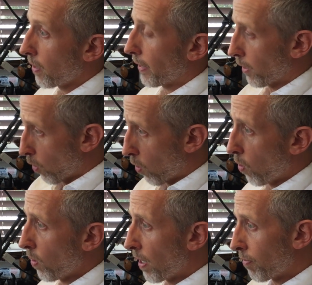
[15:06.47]
that
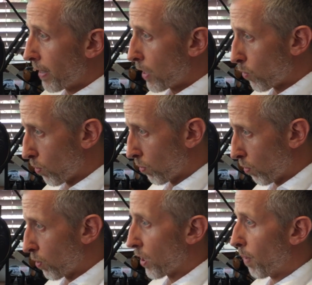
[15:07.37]
all of these
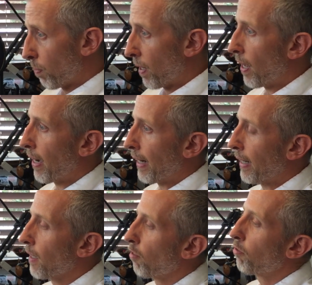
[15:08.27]
rules
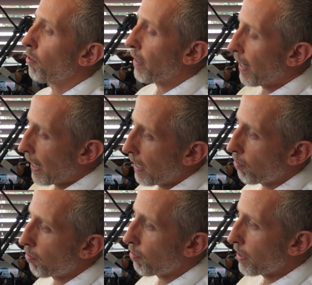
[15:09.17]
apply for
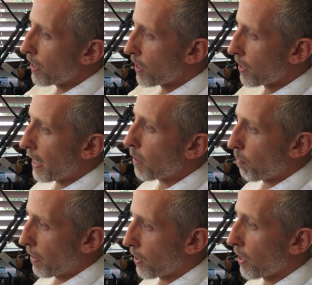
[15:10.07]
every
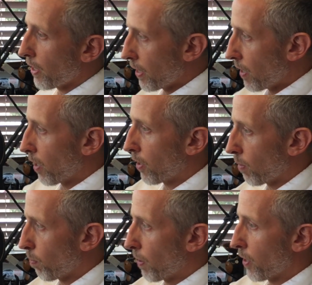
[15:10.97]
statement the
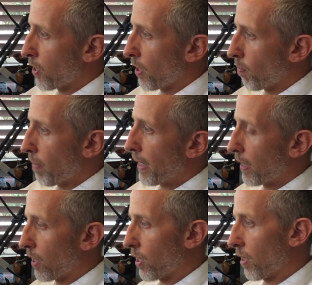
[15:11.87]
other person
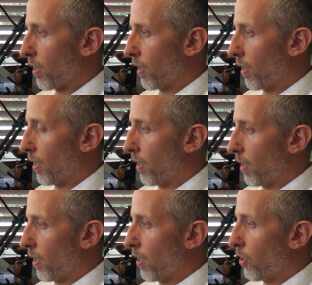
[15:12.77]
makes.
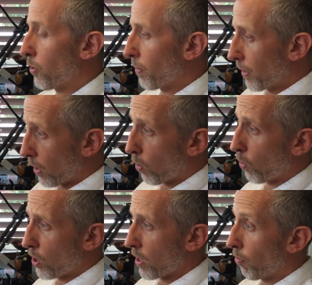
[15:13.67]
During the
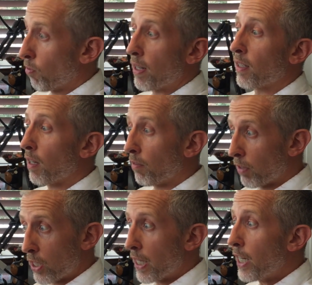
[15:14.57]
course of one
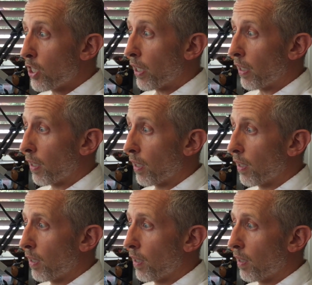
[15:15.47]
conversation,
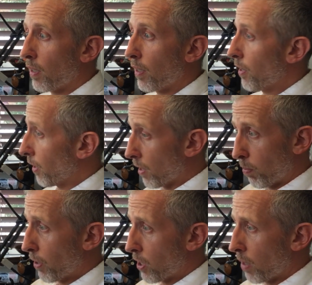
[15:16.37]
the other
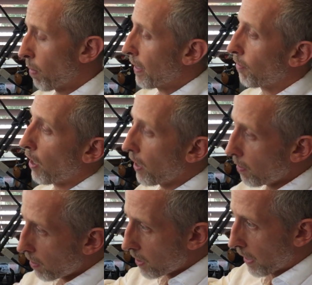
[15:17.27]
person might have
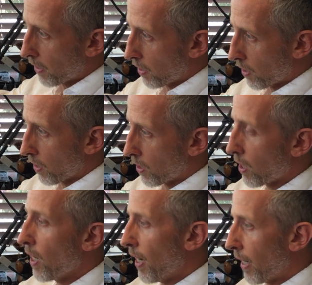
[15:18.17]
100
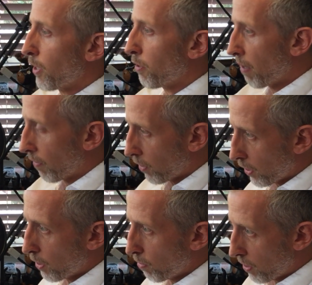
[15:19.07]
sentences and you have to
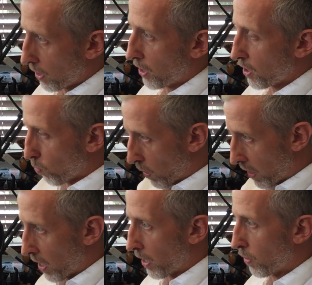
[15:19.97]
use this
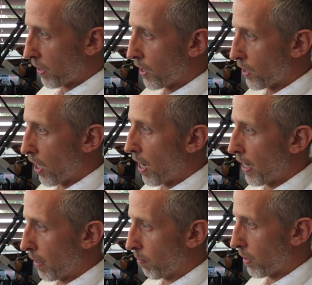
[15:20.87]
100
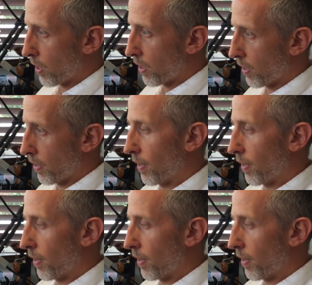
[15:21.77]
times.